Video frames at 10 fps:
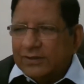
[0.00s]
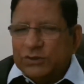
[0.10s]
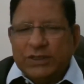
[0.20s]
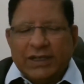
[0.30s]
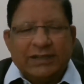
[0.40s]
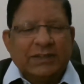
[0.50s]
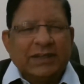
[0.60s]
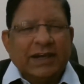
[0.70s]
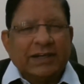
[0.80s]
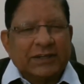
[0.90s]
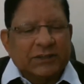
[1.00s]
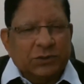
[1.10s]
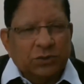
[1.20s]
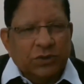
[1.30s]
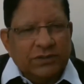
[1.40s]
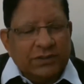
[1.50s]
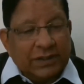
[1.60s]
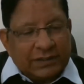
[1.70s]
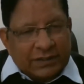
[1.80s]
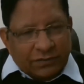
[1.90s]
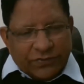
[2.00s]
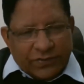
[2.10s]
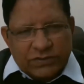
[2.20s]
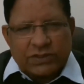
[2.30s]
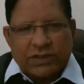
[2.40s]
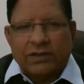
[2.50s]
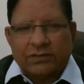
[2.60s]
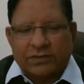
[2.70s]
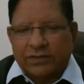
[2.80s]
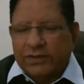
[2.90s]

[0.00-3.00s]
changing attitude is the toughest task.